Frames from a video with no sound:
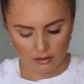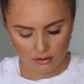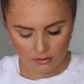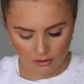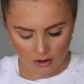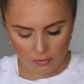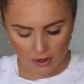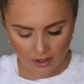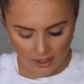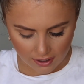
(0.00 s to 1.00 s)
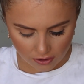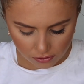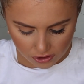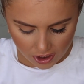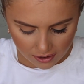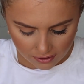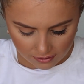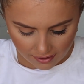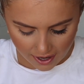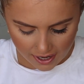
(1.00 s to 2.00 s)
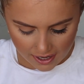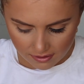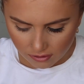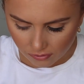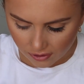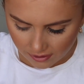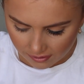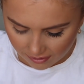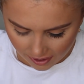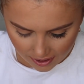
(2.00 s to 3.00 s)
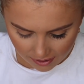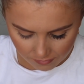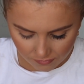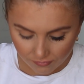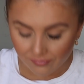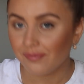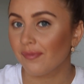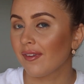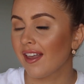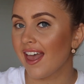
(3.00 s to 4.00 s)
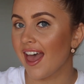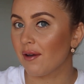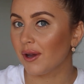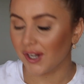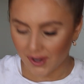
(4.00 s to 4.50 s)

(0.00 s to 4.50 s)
So we're gonna get a good chunk of the day to really see how it